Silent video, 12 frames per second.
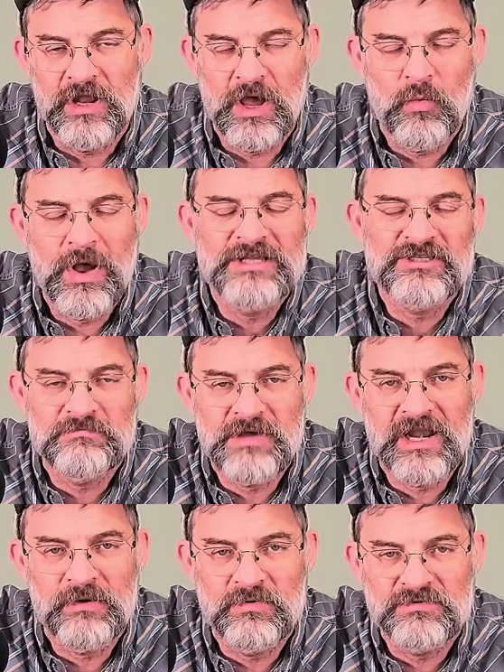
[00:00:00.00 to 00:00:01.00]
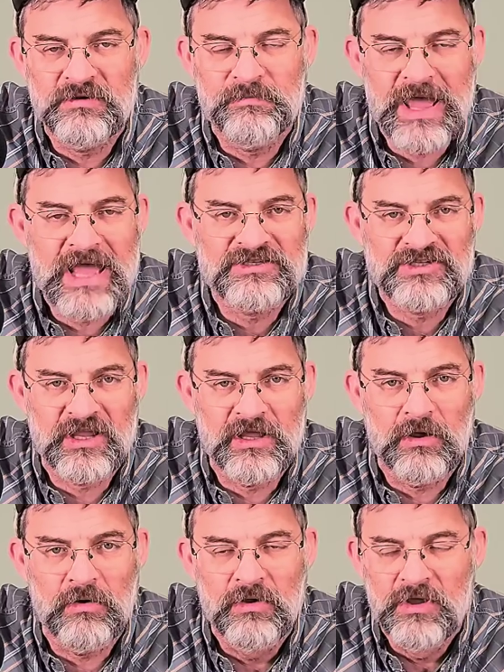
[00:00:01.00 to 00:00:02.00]
Now, why somebody wants a pack
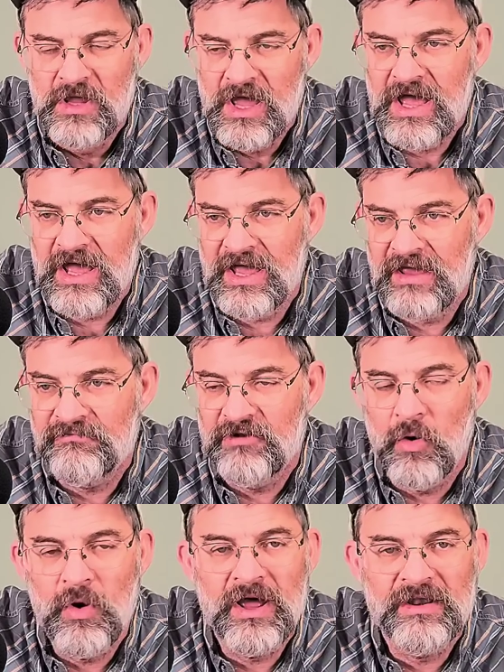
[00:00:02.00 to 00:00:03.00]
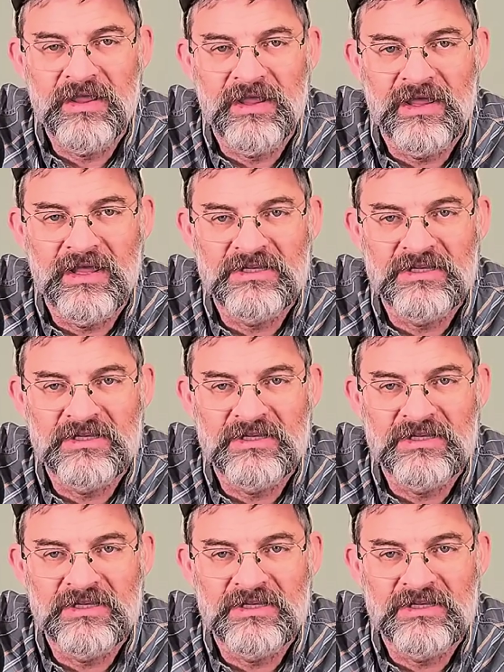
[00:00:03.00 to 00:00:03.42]
scale, I have no idea.